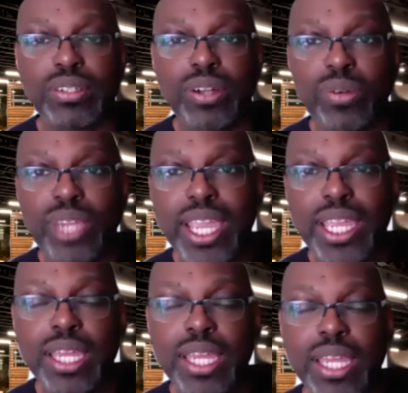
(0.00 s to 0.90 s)

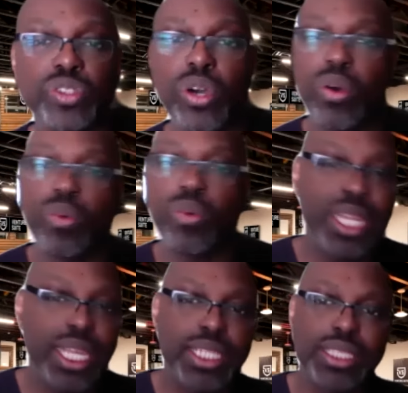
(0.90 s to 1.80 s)
Okay. So we
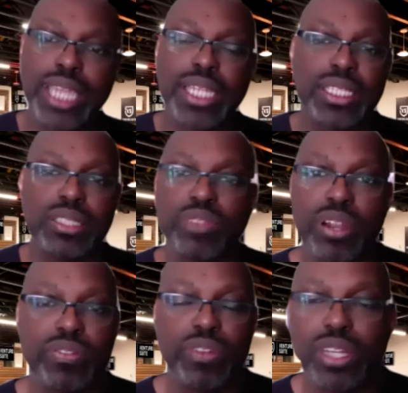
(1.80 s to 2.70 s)
need to take this
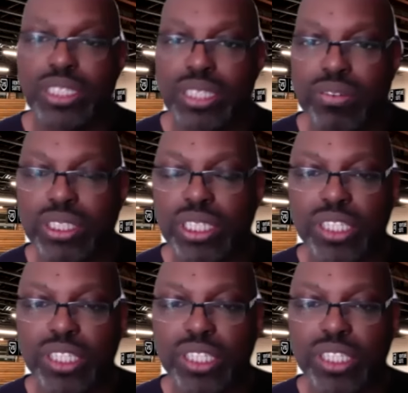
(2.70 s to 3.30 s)
very, very seriously.